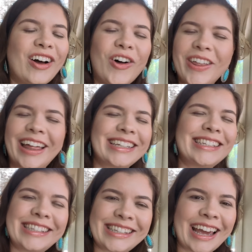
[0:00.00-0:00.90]
All that
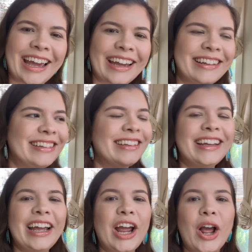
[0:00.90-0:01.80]
to say,
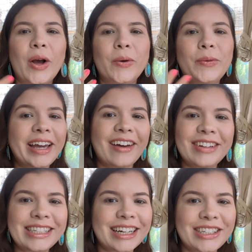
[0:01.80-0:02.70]
we
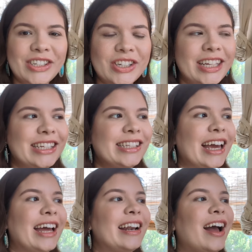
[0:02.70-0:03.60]
haven't touched these
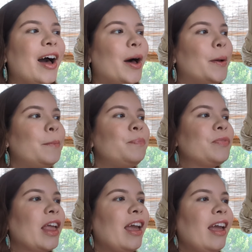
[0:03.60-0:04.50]
yet. And
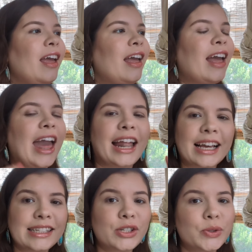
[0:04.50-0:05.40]

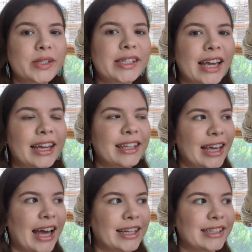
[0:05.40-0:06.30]
I do say
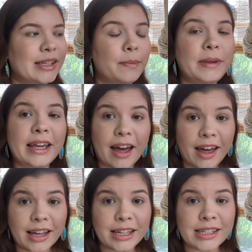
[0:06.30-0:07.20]
yet
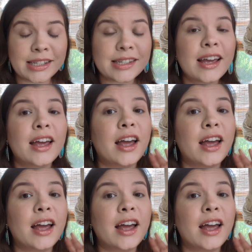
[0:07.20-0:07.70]
because